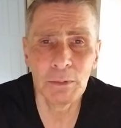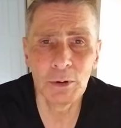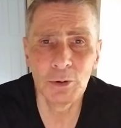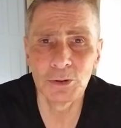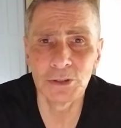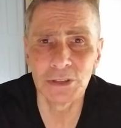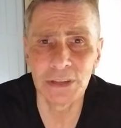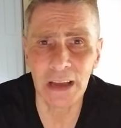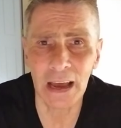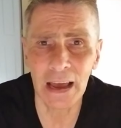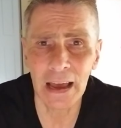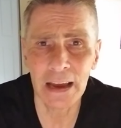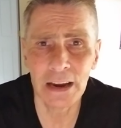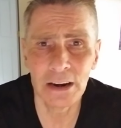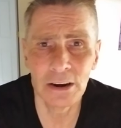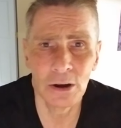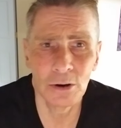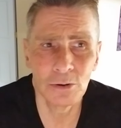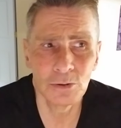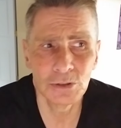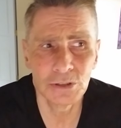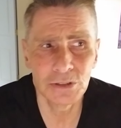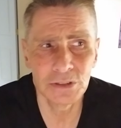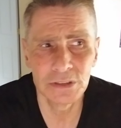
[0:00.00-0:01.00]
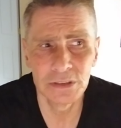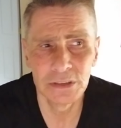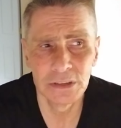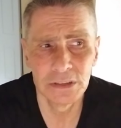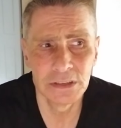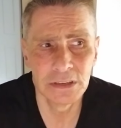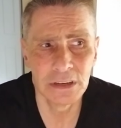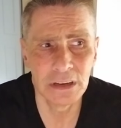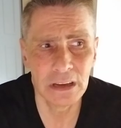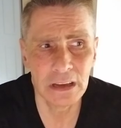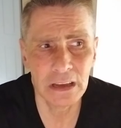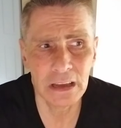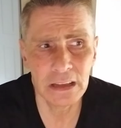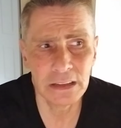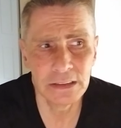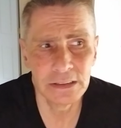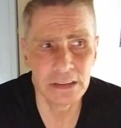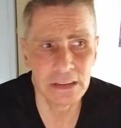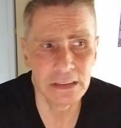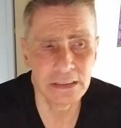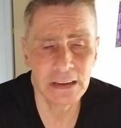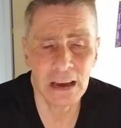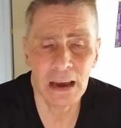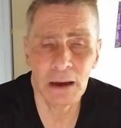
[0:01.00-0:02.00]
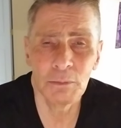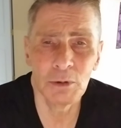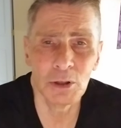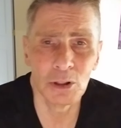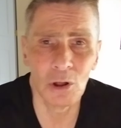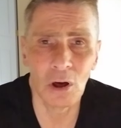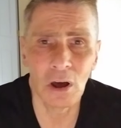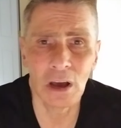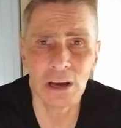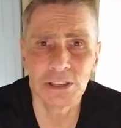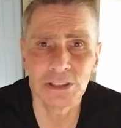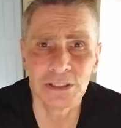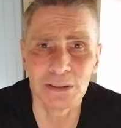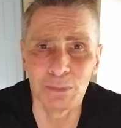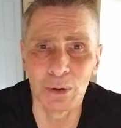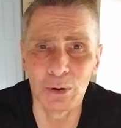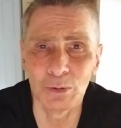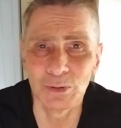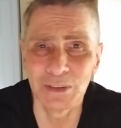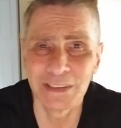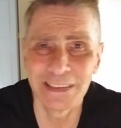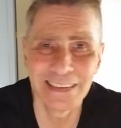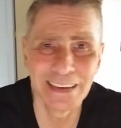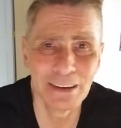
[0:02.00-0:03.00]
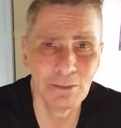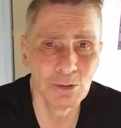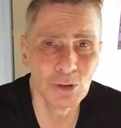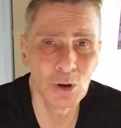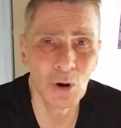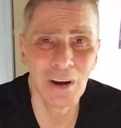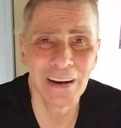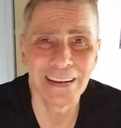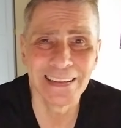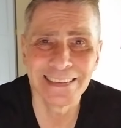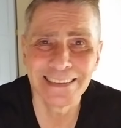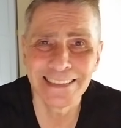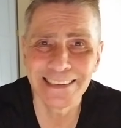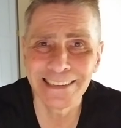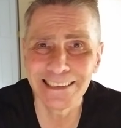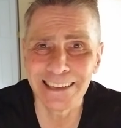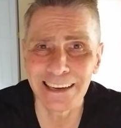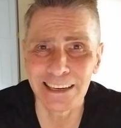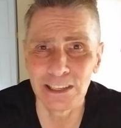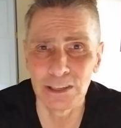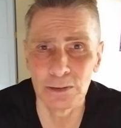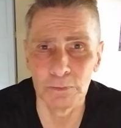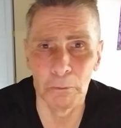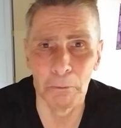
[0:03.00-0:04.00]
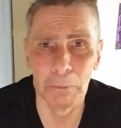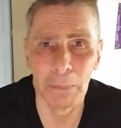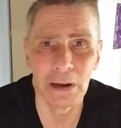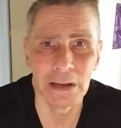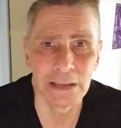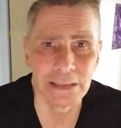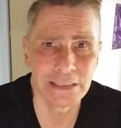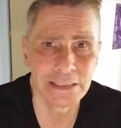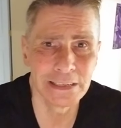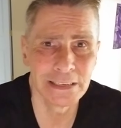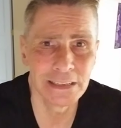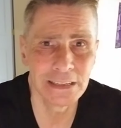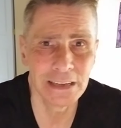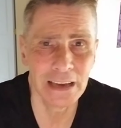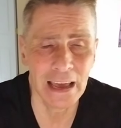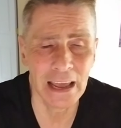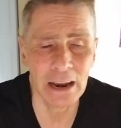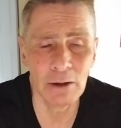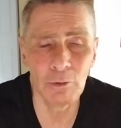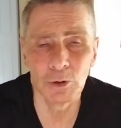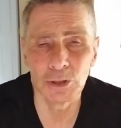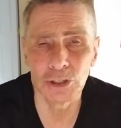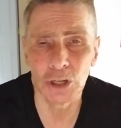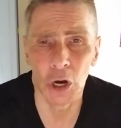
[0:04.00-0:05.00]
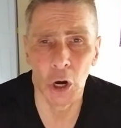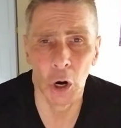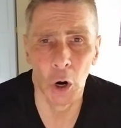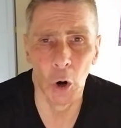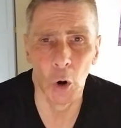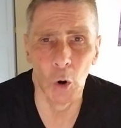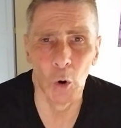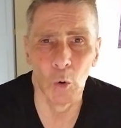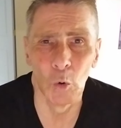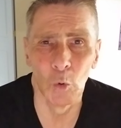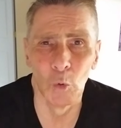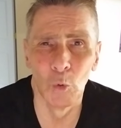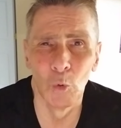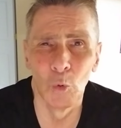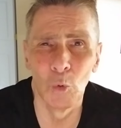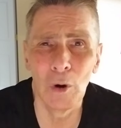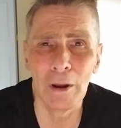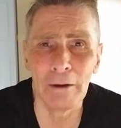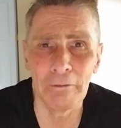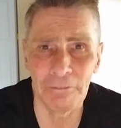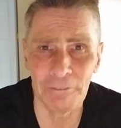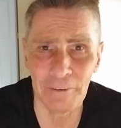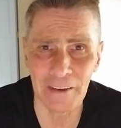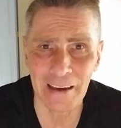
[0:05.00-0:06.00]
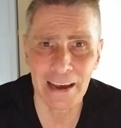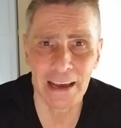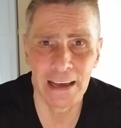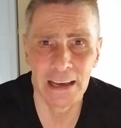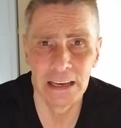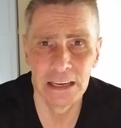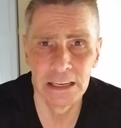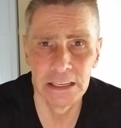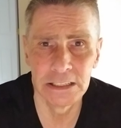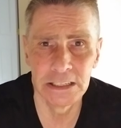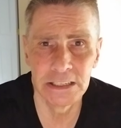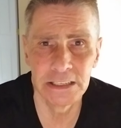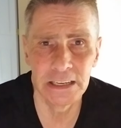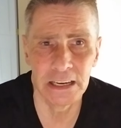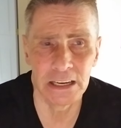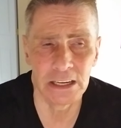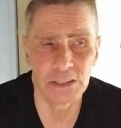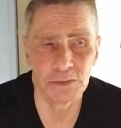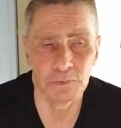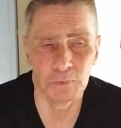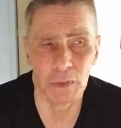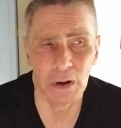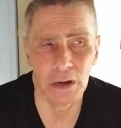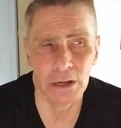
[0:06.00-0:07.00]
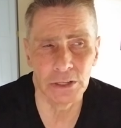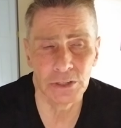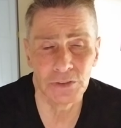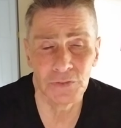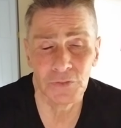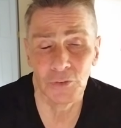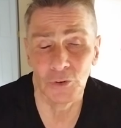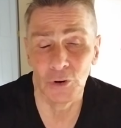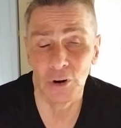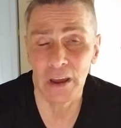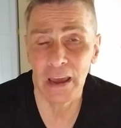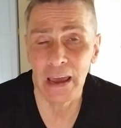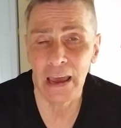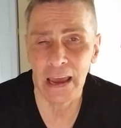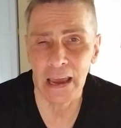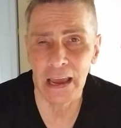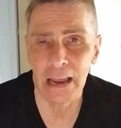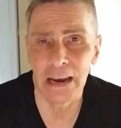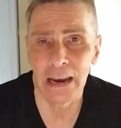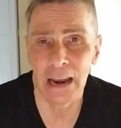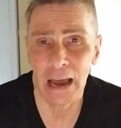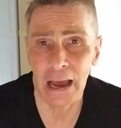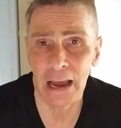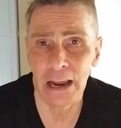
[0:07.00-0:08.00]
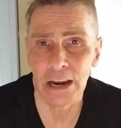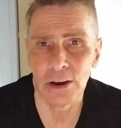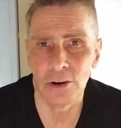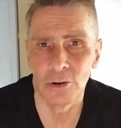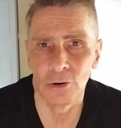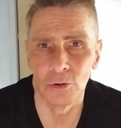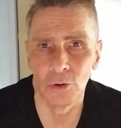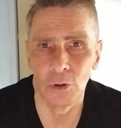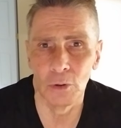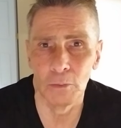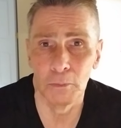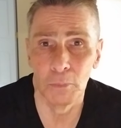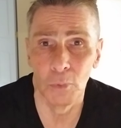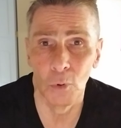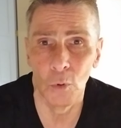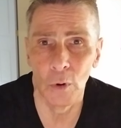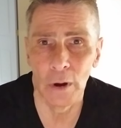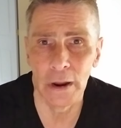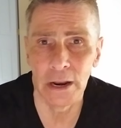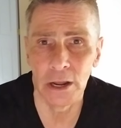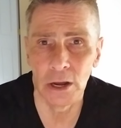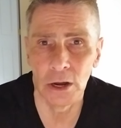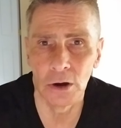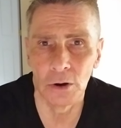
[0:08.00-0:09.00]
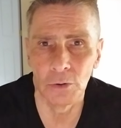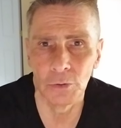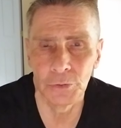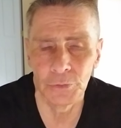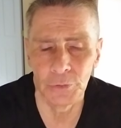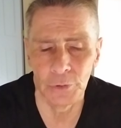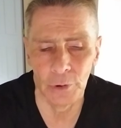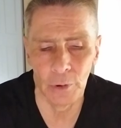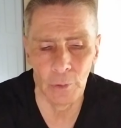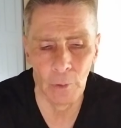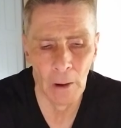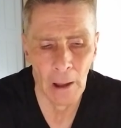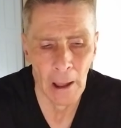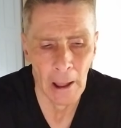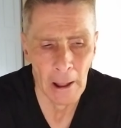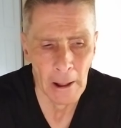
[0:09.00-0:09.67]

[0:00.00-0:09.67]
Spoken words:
he was diagnosed to the time we lost him, he was gone in 6 months. And it was a horrific 6 months for a 9-year-old boy to go through.